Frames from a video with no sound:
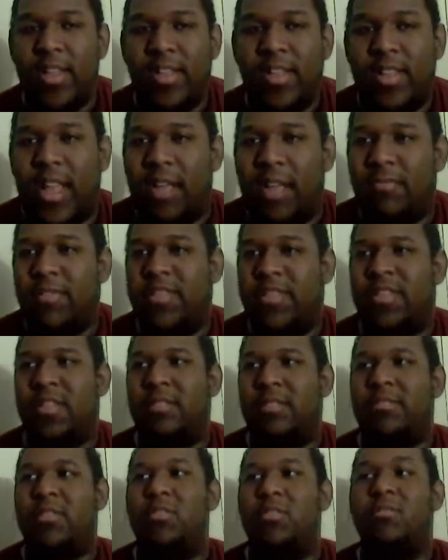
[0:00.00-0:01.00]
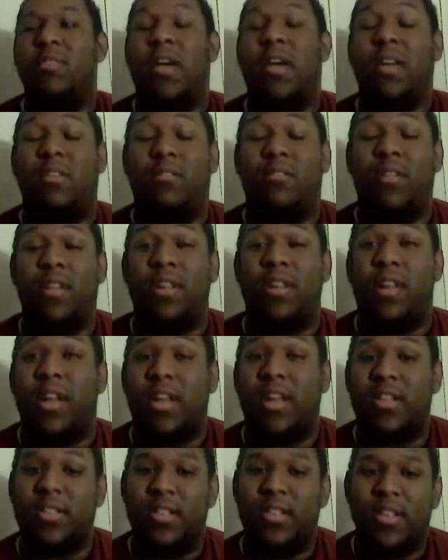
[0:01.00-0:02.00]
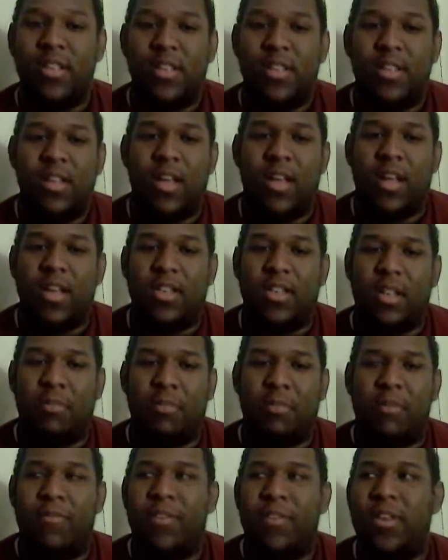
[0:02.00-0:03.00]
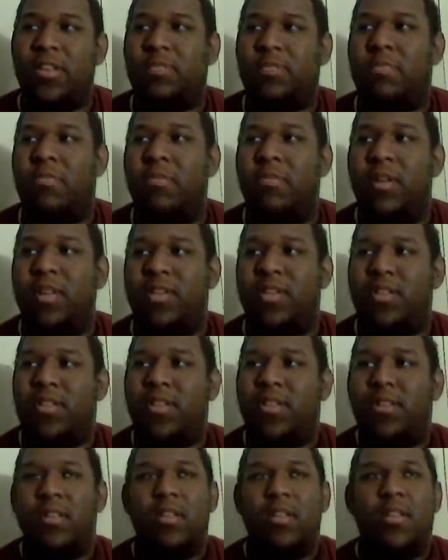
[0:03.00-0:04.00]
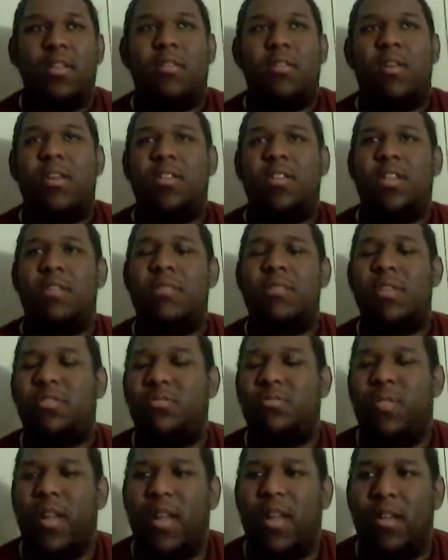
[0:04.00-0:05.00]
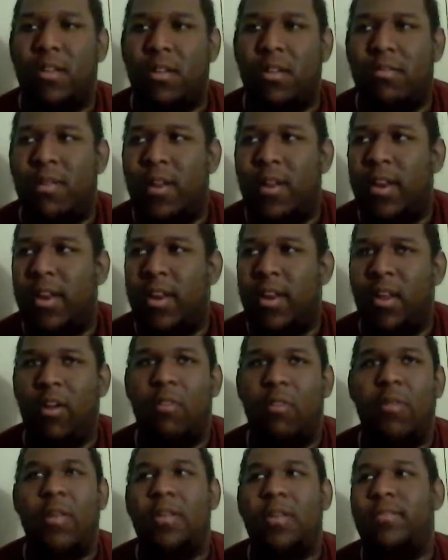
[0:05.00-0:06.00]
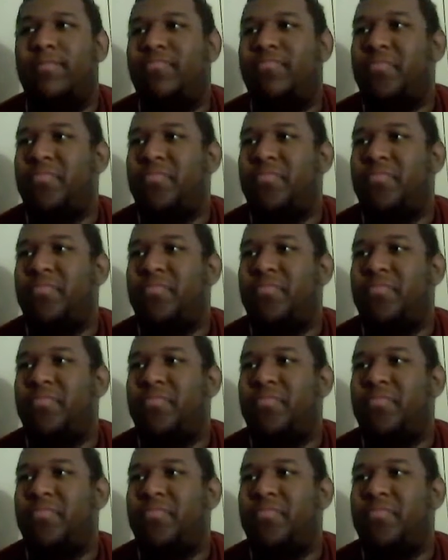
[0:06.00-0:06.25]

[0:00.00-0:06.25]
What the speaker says: That was something you gotta realize. Alright, and both of these boys, they went through hell already. They beat